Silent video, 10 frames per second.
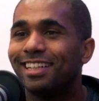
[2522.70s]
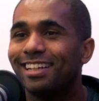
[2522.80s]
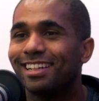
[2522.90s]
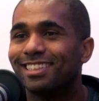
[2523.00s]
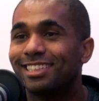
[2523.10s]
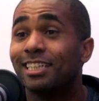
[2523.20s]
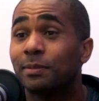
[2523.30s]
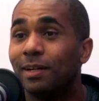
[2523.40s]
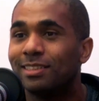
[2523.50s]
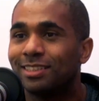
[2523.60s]
take us 6
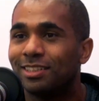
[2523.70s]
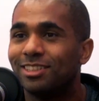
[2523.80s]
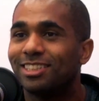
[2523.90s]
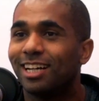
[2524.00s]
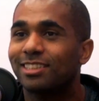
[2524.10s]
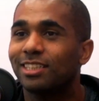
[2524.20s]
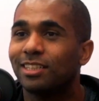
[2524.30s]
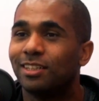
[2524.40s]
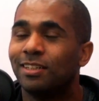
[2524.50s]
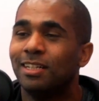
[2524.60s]
months to do SOC 2,
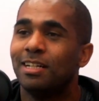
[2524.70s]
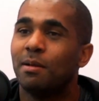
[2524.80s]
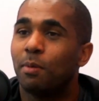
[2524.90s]
mm-hmm.